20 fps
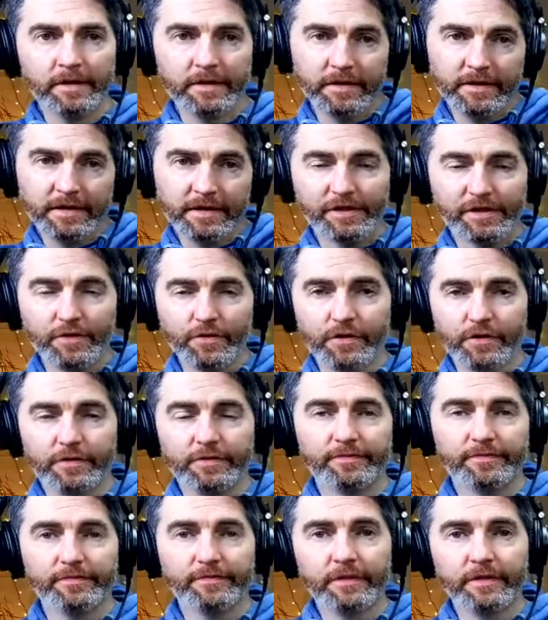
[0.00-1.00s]
next chord.
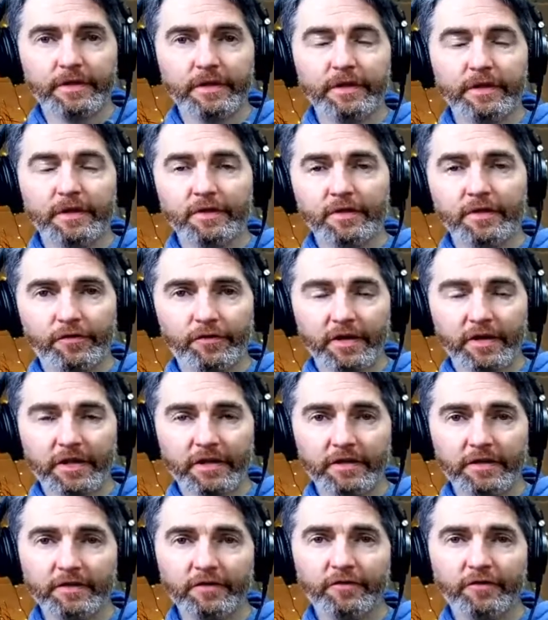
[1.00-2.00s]
3,
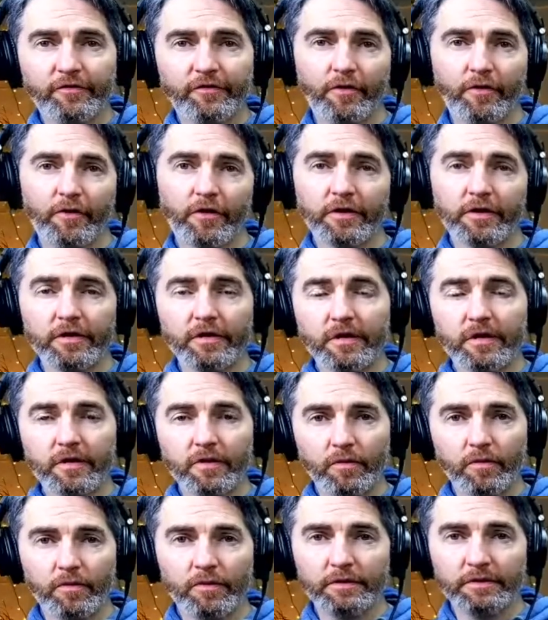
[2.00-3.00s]
4,
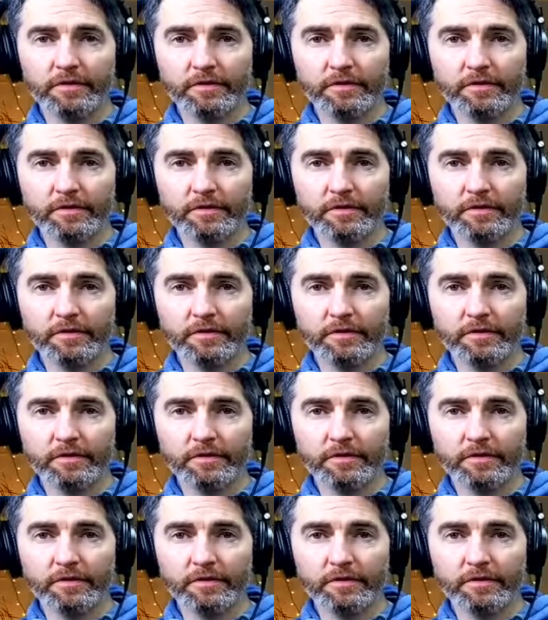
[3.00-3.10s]
1,